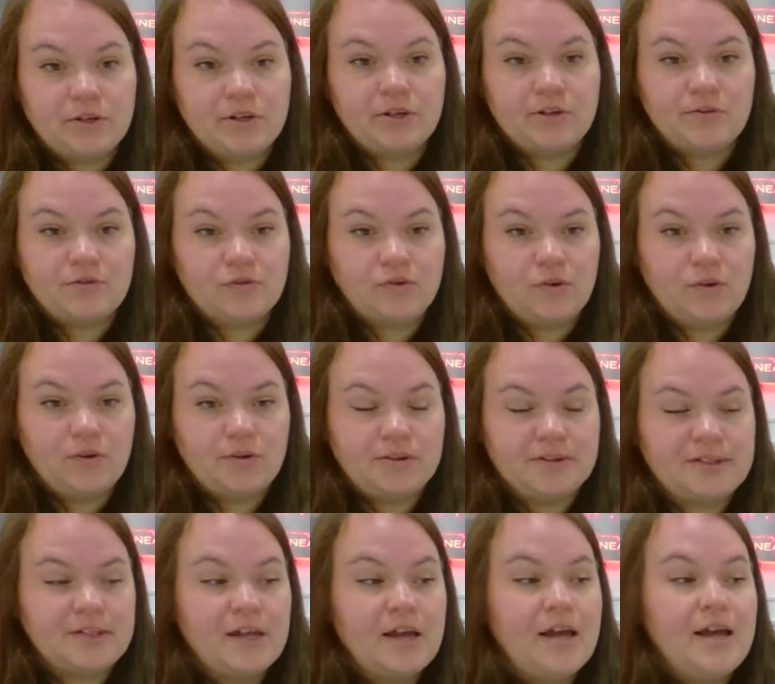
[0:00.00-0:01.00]
for
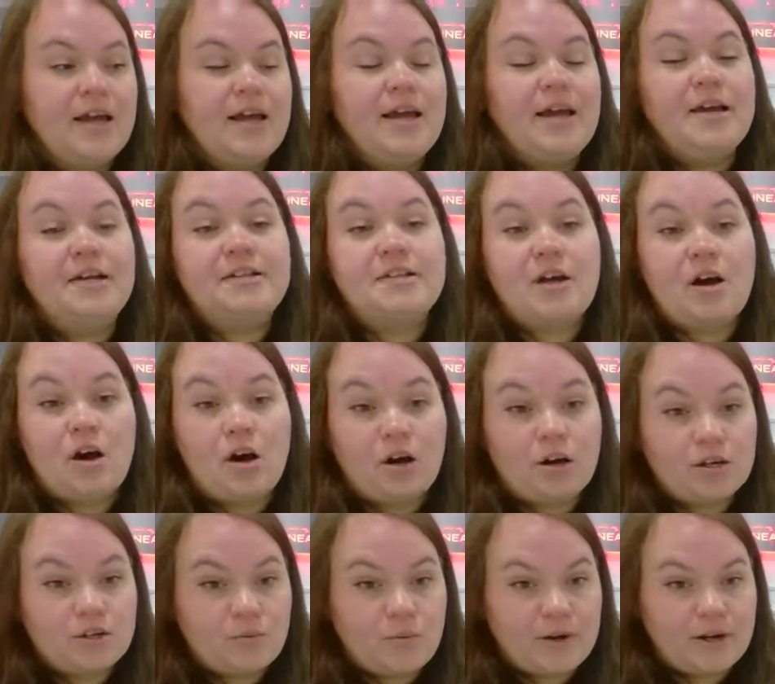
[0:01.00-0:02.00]
controls. It's a
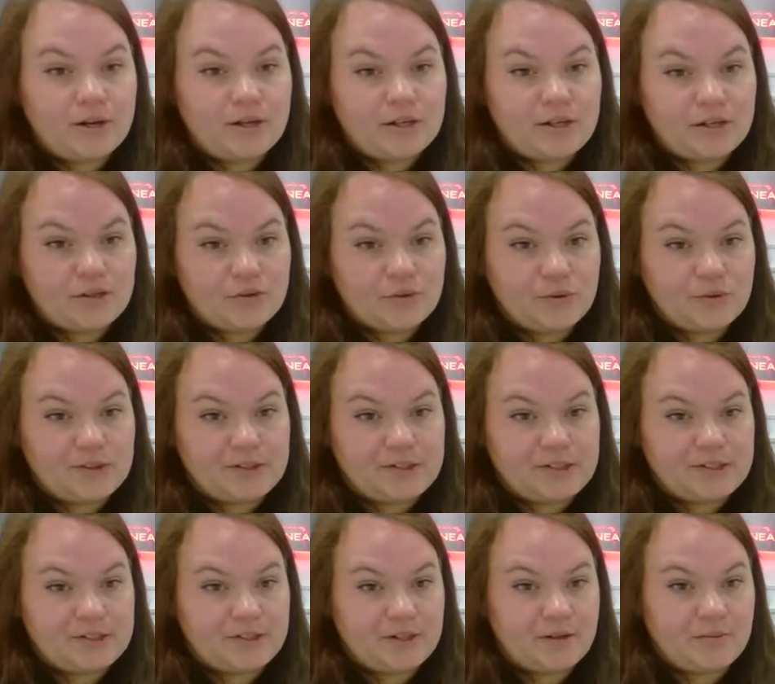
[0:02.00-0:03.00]
hardwired control
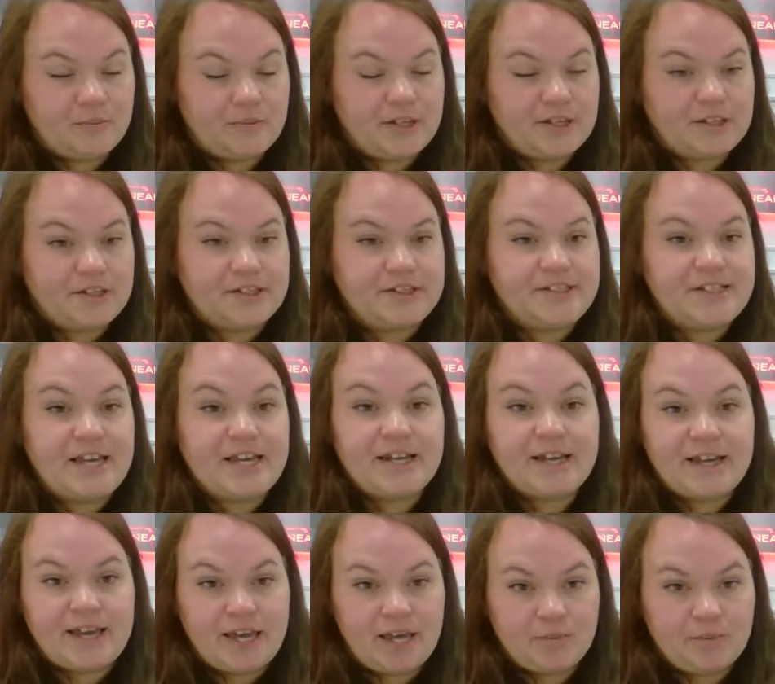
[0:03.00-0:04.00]
system. It's
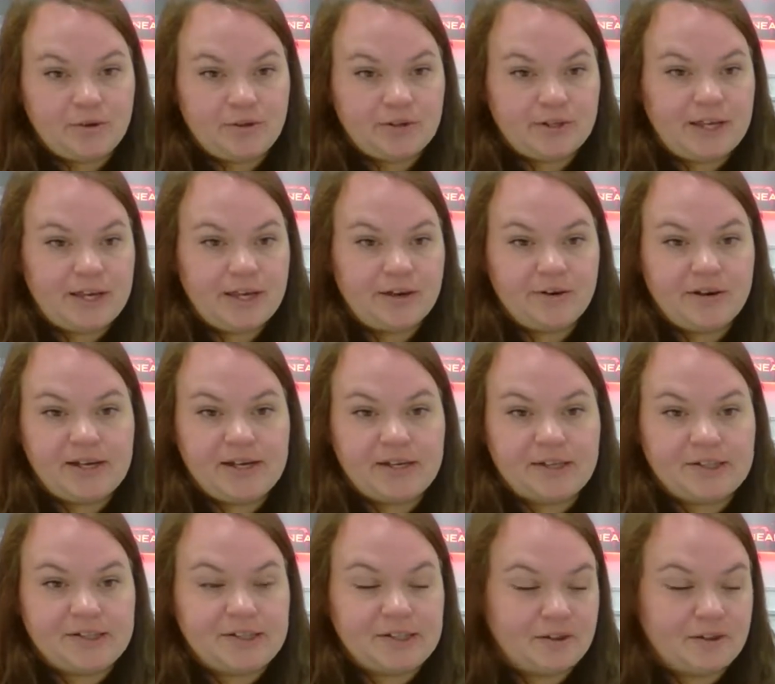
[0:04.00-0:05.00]
data cable
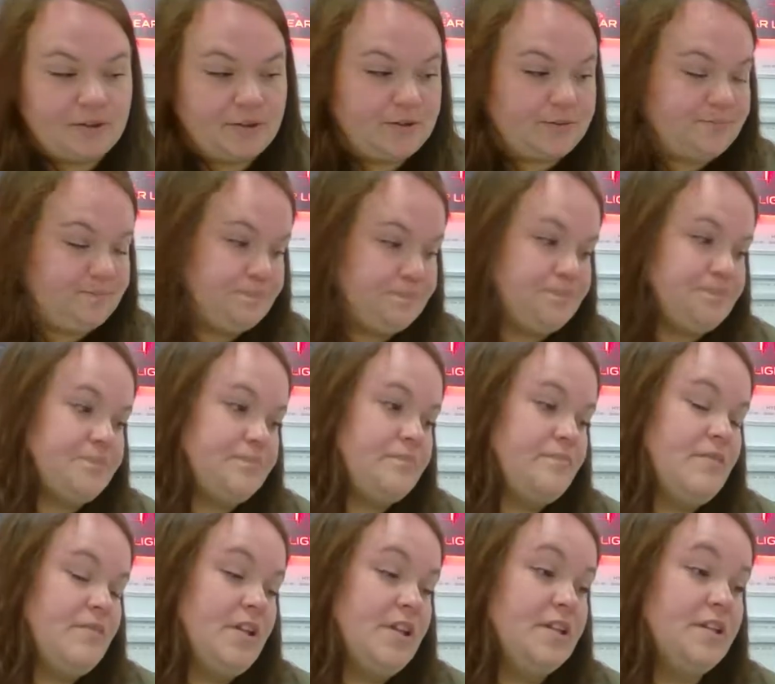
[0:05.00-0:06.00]
carrying a signal.
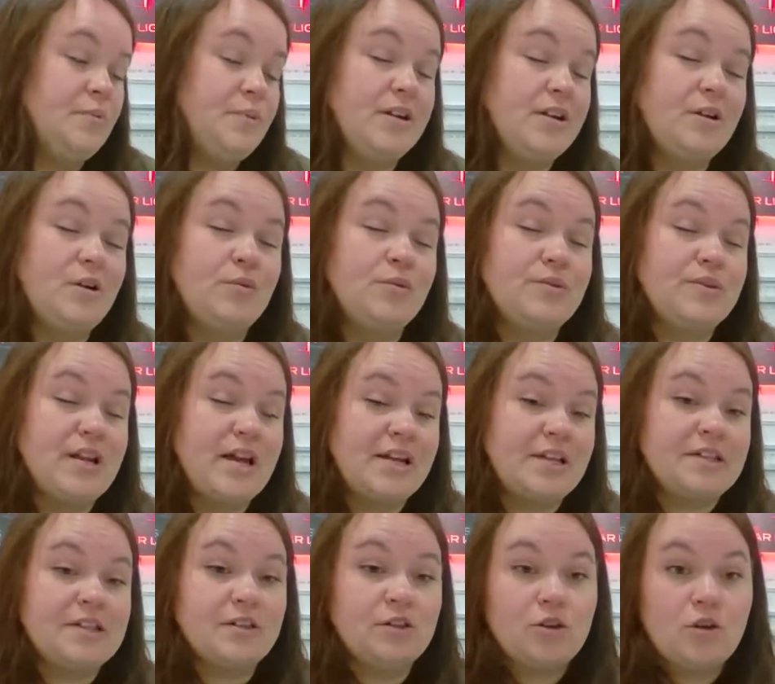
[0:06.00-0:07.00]
So we can go
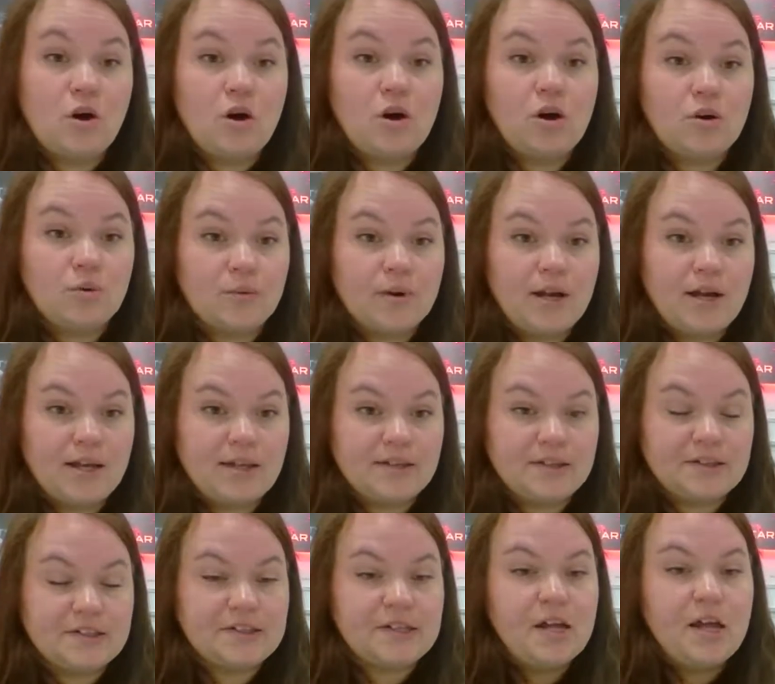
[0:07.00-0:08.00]
nice long
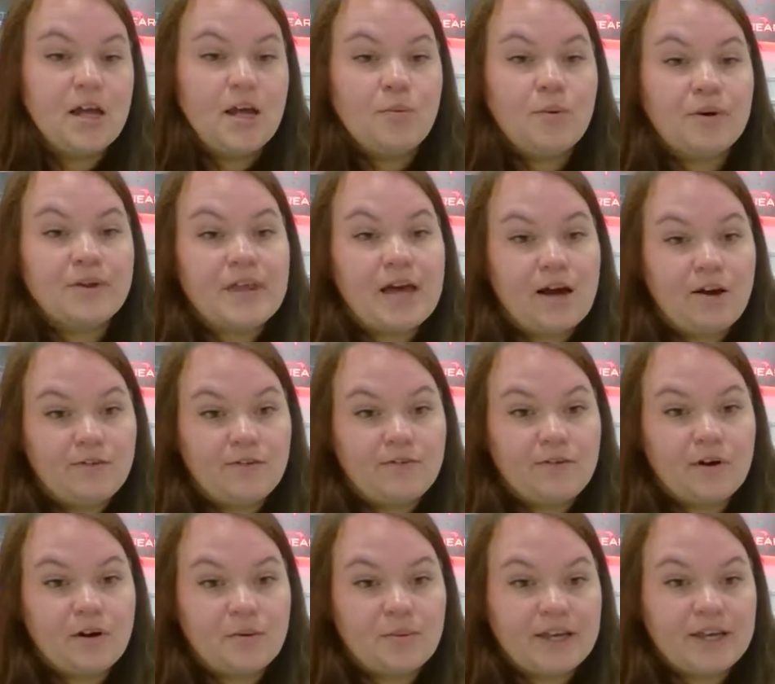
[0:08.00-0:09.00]
runs with how
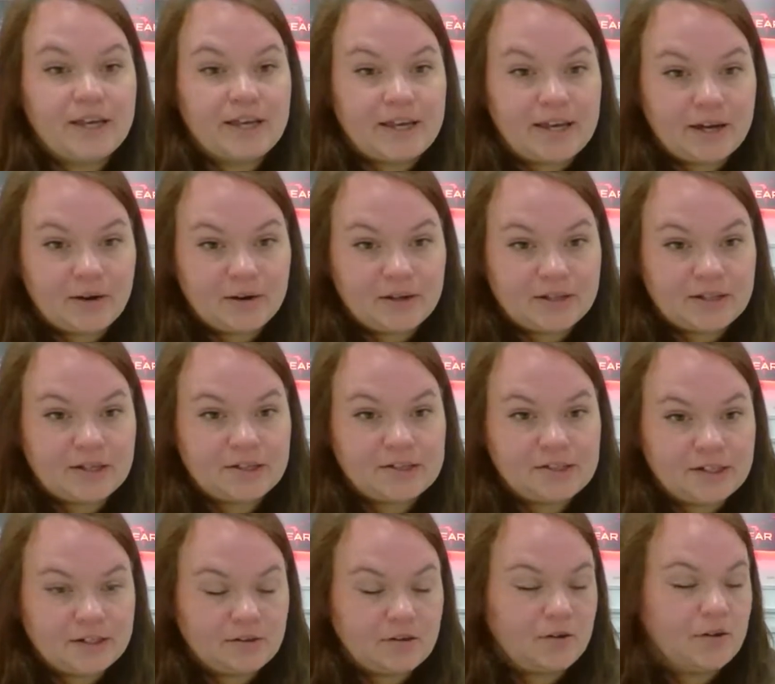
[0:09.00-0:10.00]
far we can carry that
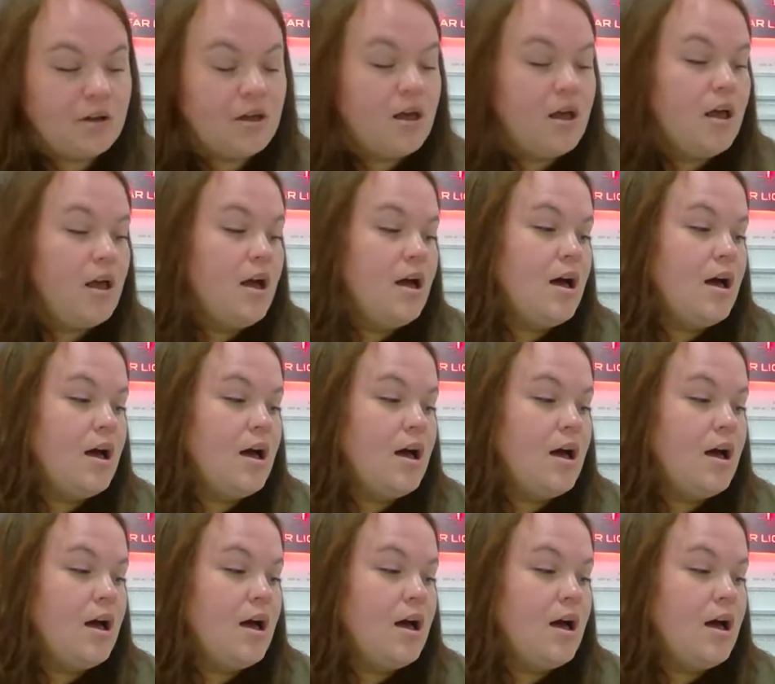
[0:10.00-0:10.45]
signal.